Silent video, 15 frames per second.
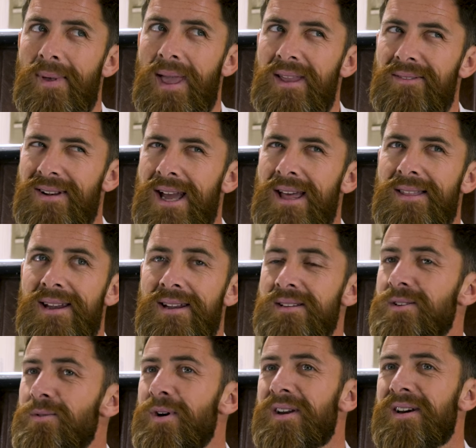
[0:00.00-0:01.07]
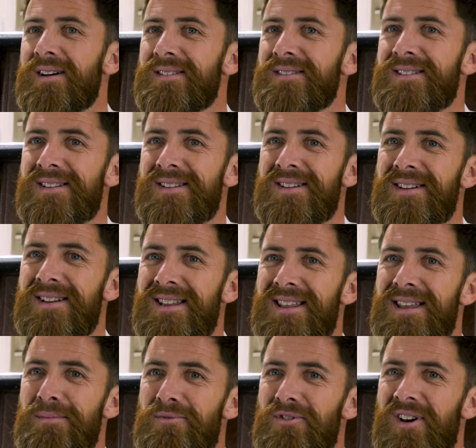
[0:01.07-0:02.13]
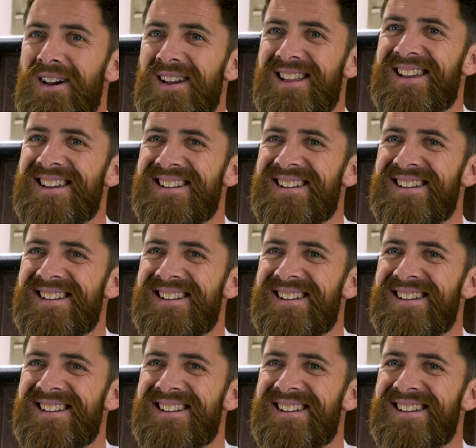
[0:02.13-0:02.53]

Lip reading: even at that, it's quite hard to keep track.